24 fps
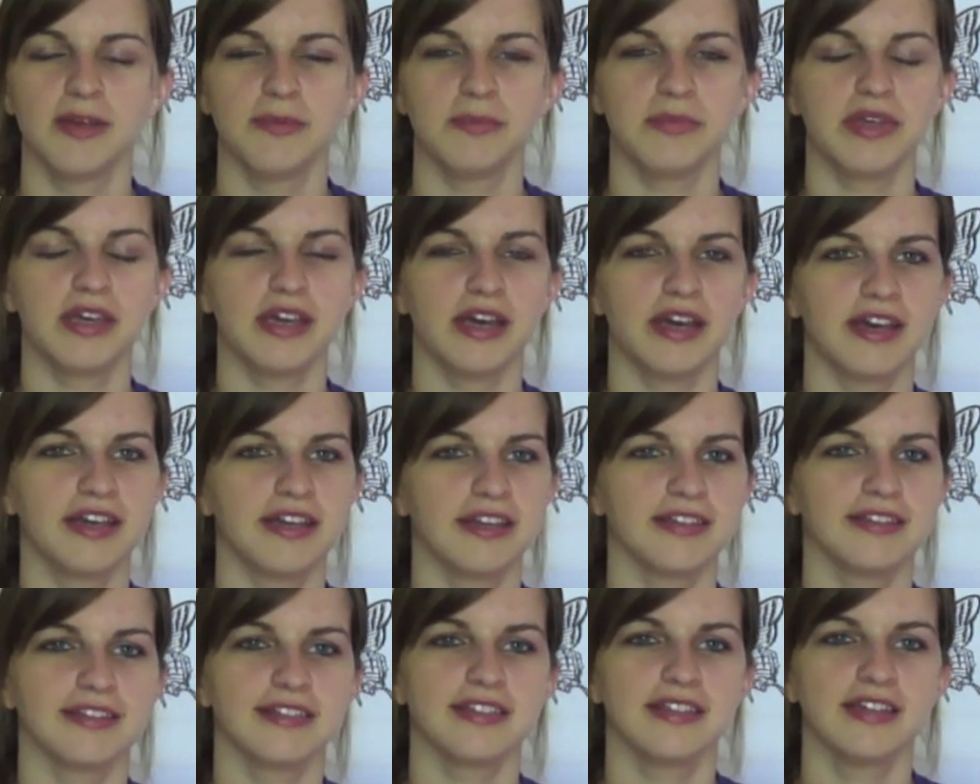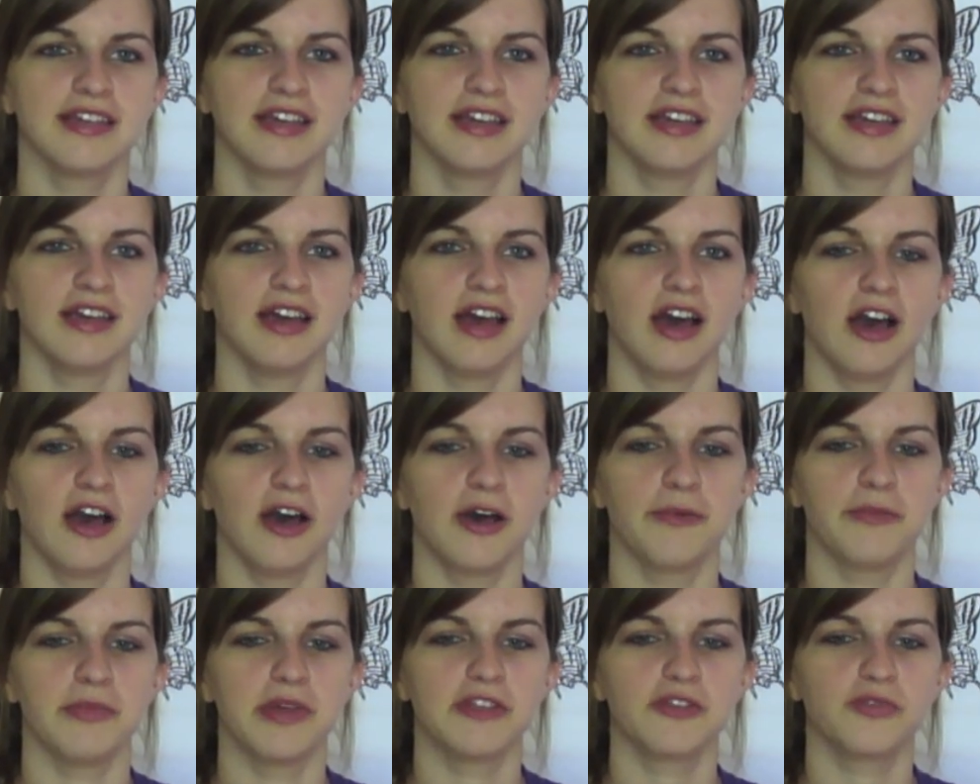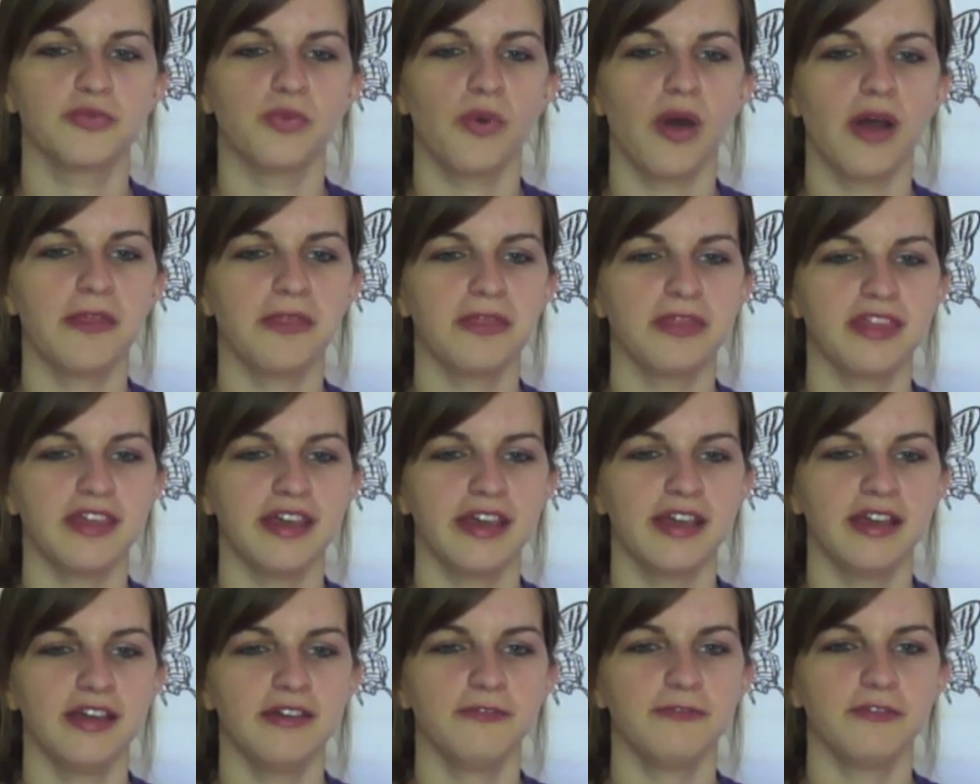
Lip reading: because it's one thing